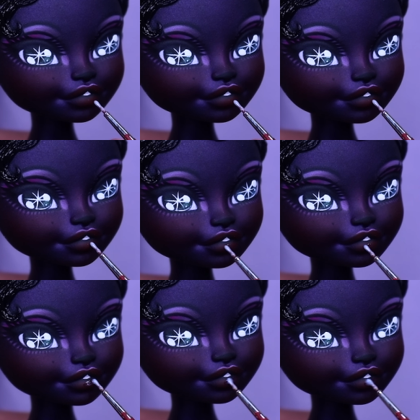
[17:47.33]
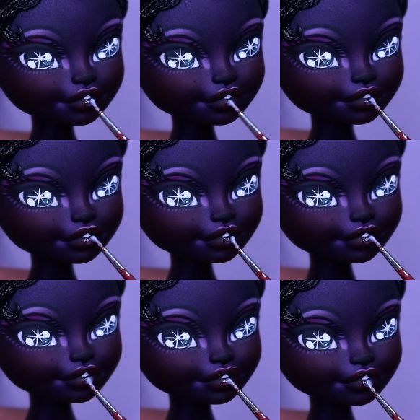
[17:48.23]
her lips and also
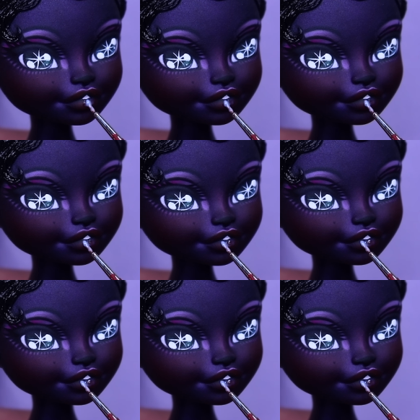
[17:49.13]
her nose.